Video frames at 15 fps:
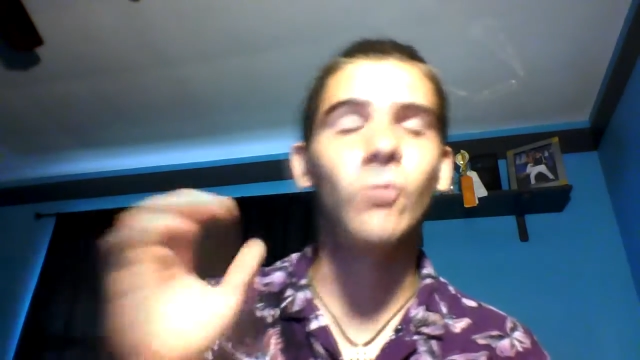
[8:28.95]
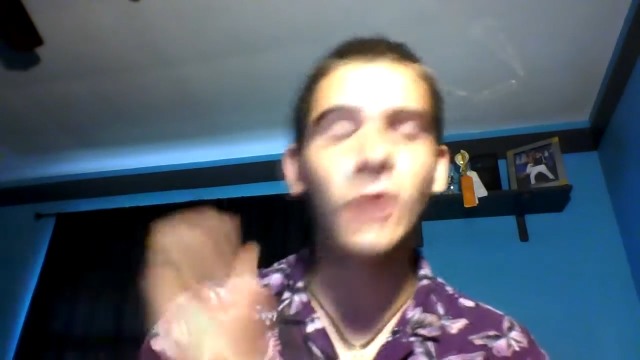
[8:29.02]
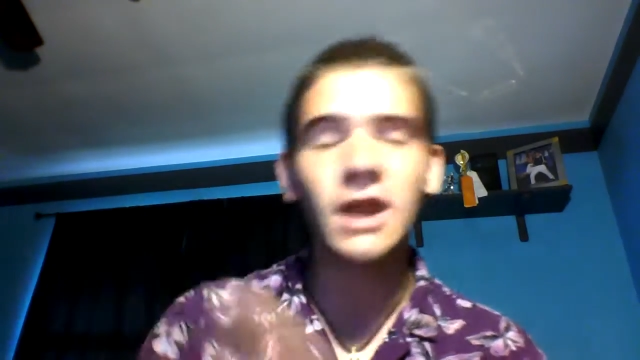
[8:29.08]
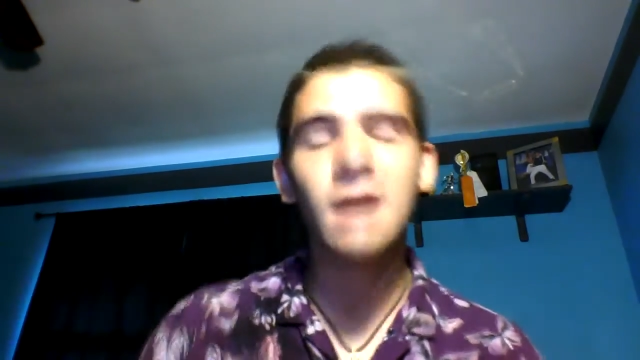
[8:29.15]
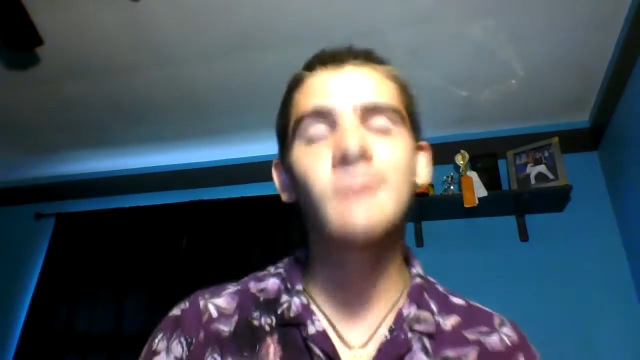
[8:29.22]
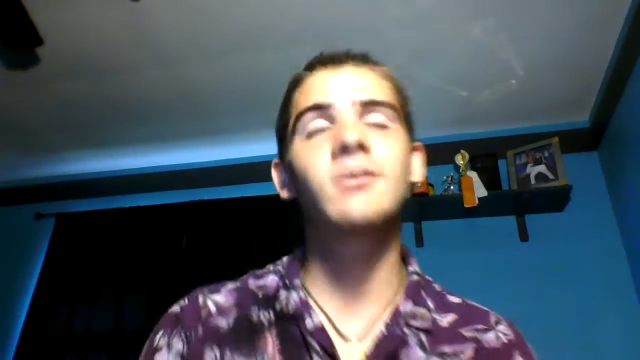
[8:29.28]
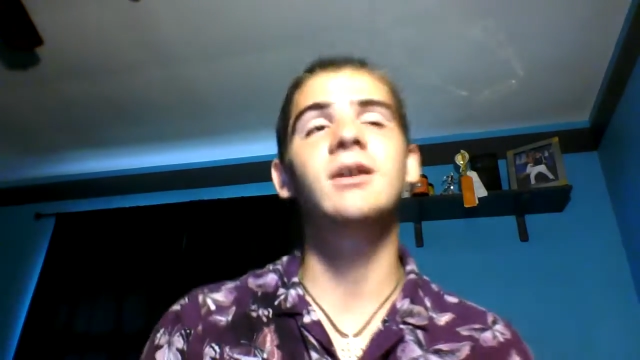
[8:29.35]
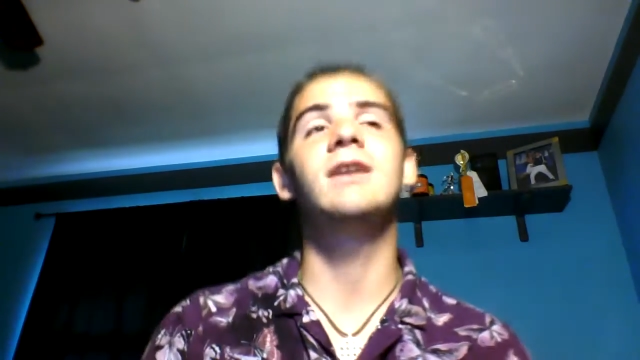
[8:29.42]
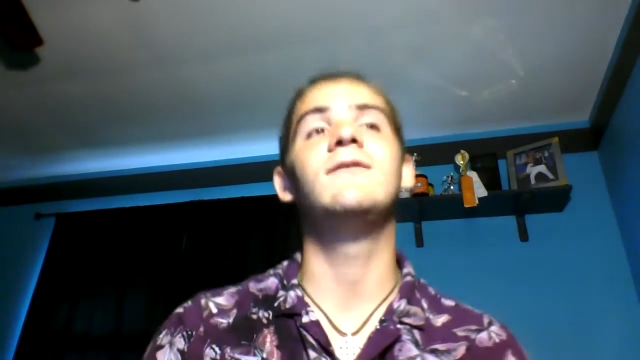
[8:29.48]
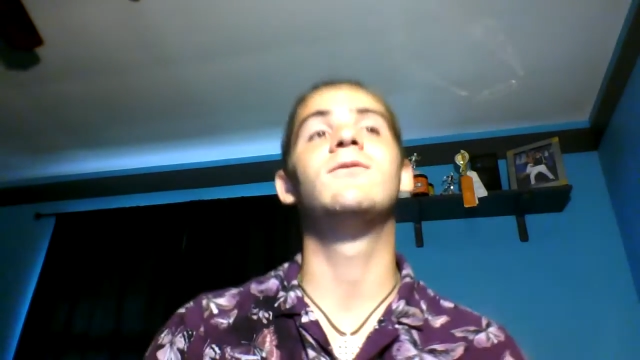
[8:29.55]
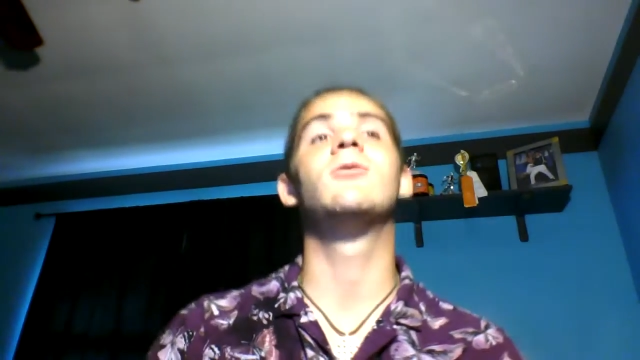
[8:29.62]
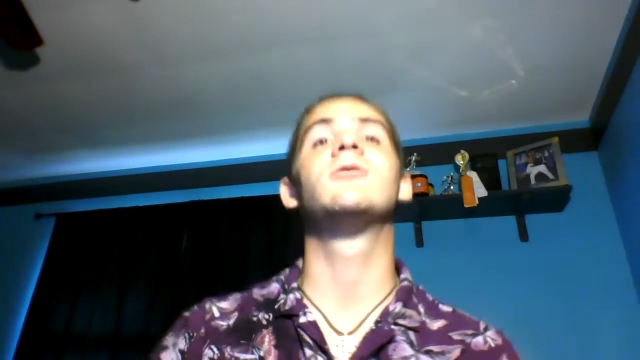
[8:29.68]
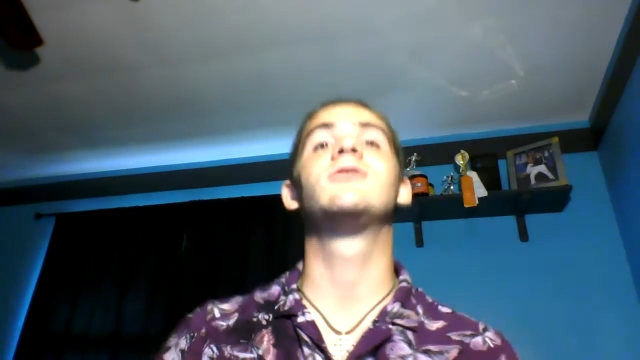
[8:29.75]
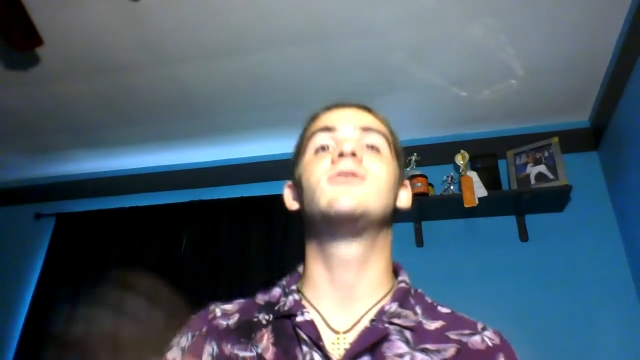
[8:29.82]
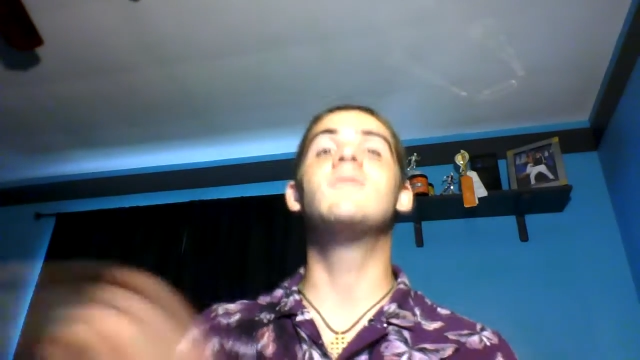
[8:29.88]
what I am looking
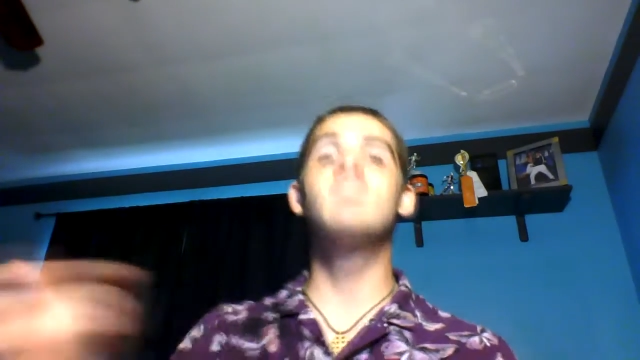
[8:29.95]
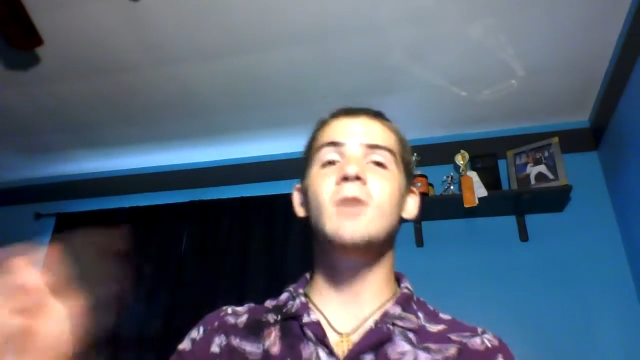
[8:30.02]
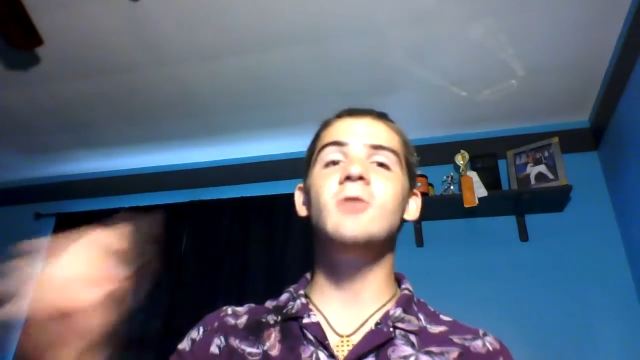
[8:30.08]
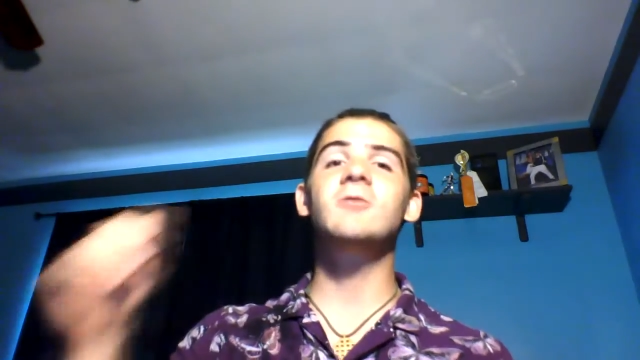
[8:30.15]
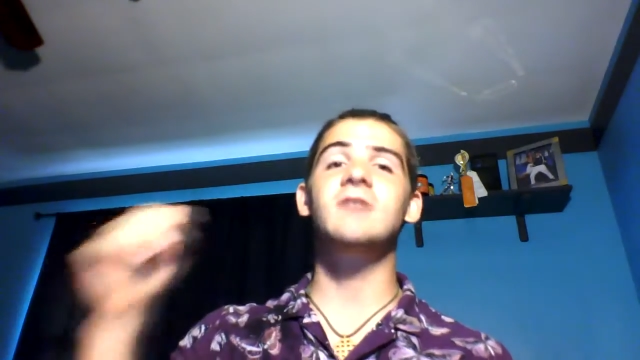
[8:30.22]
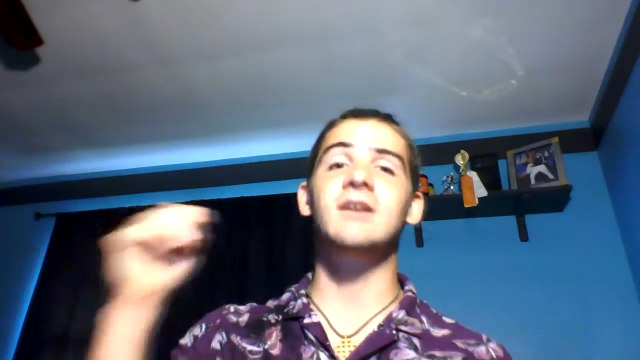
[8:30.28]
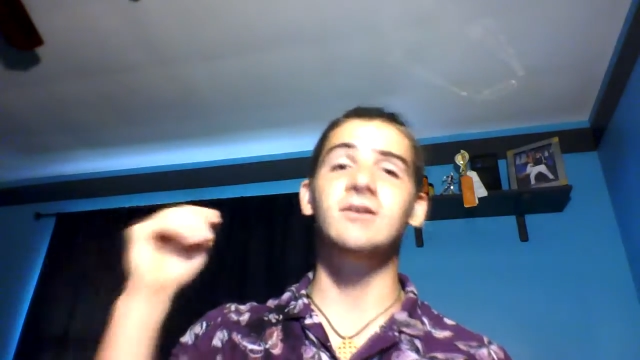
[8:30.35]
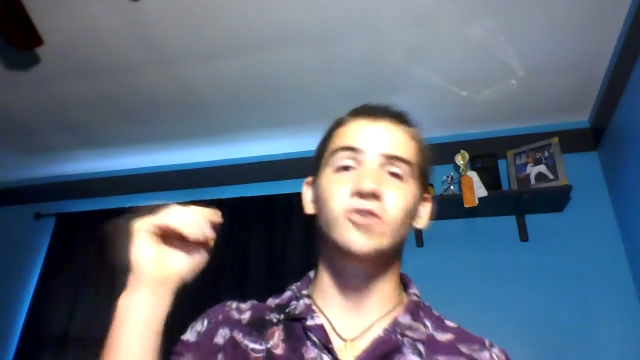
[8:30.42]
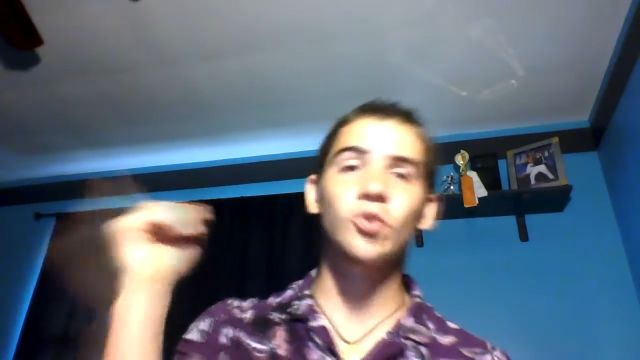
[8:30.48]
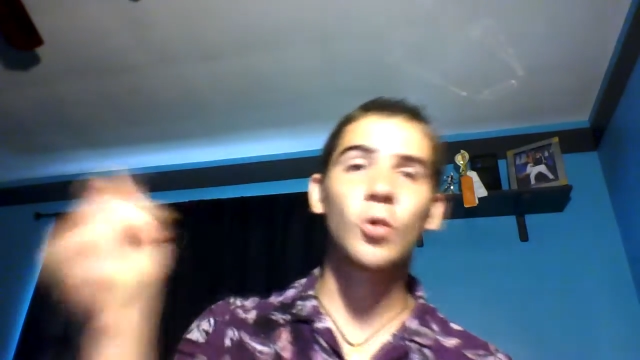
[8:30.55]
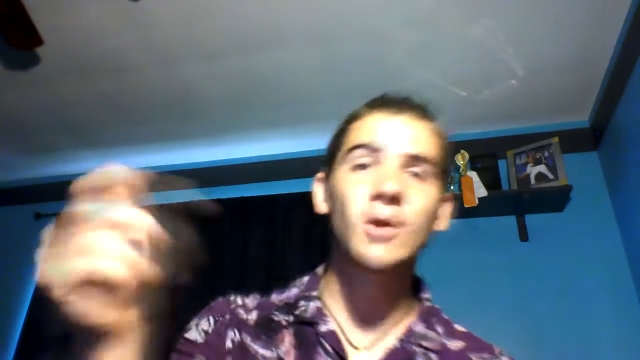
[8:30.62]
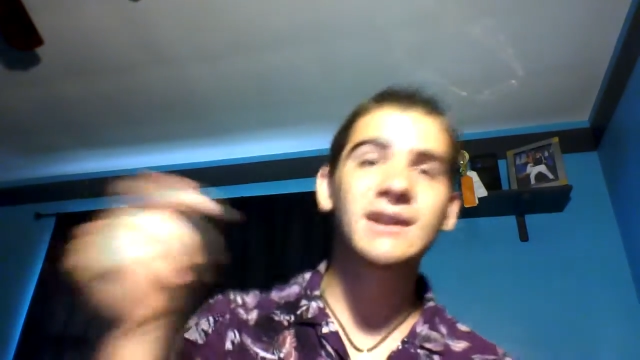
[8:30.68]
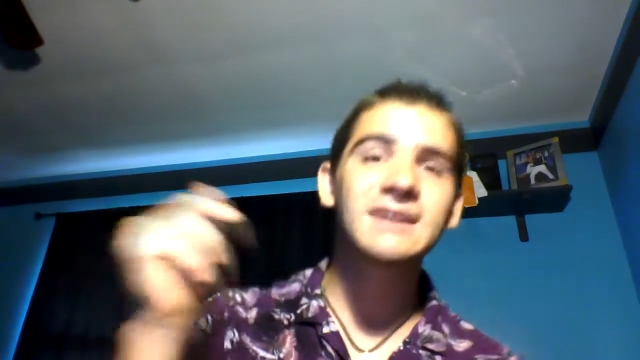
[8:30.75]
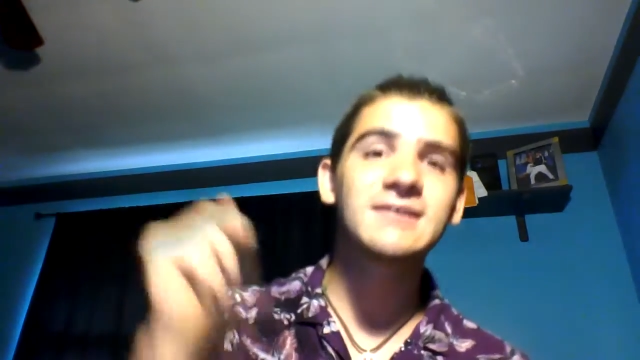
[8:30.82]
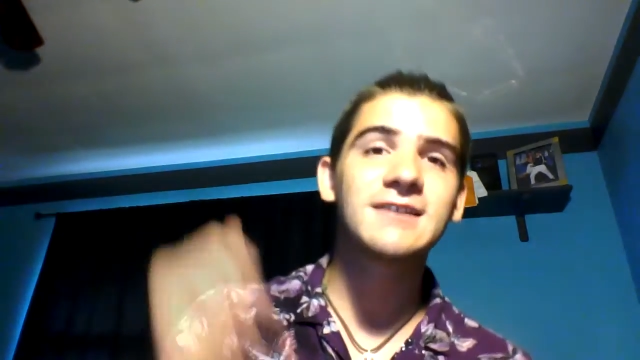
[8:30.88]
forward to most in
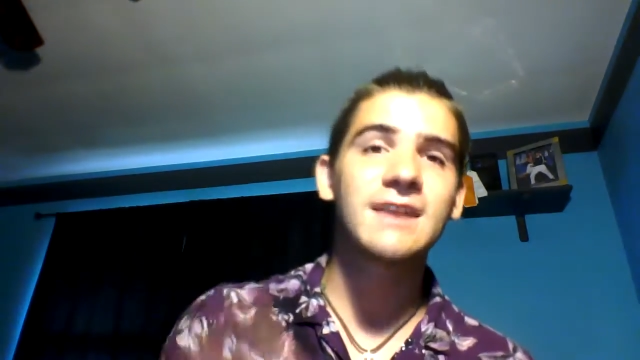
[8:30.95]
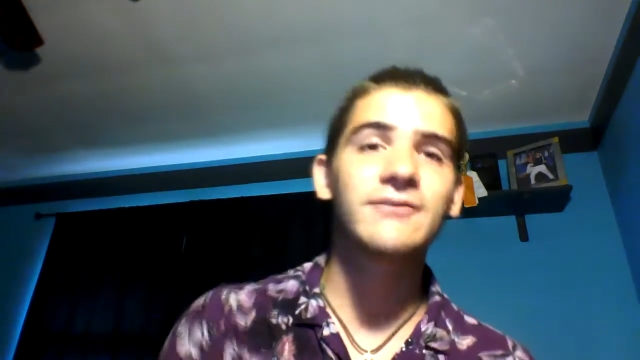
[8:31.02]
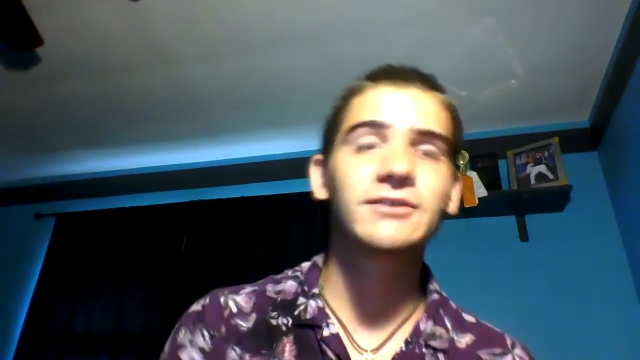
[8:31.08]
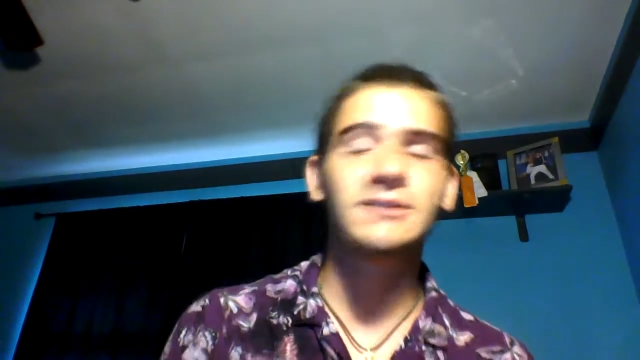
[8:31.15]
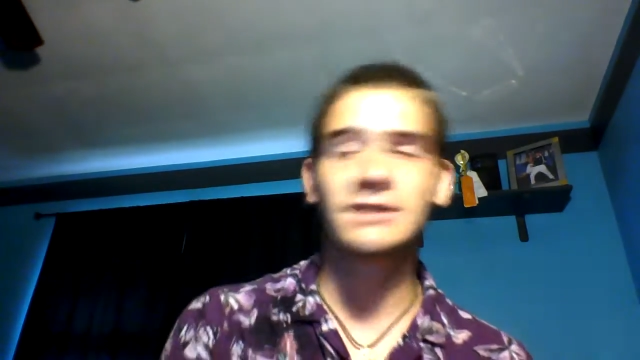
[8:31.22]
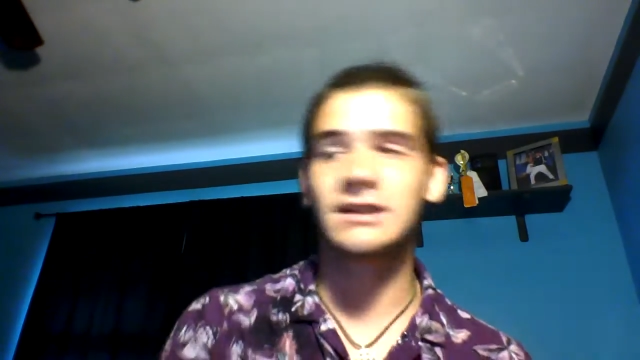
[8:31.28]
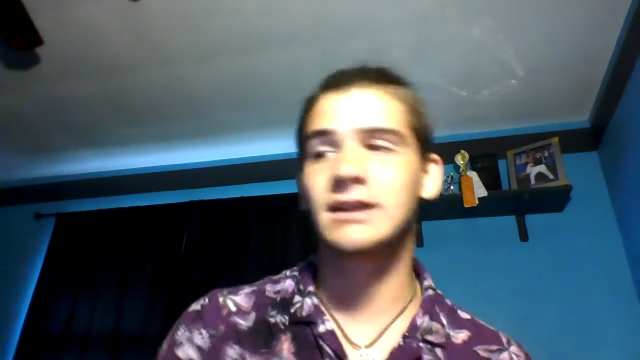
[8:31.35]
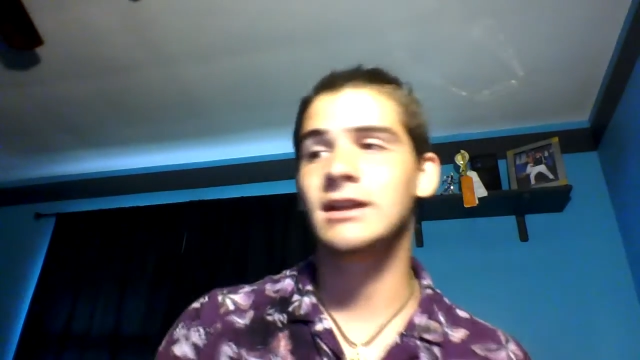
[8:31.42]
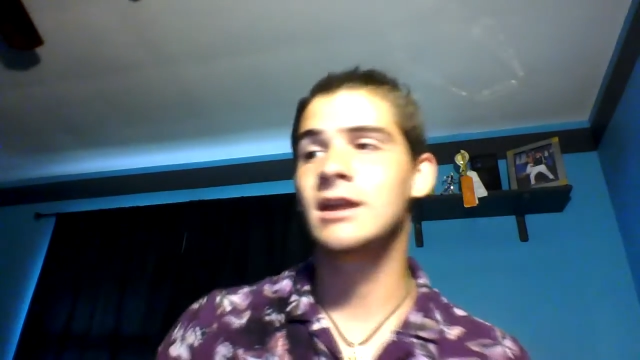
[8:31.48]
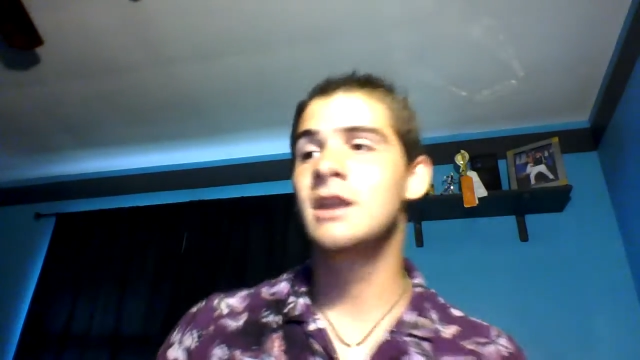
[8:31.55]
2017.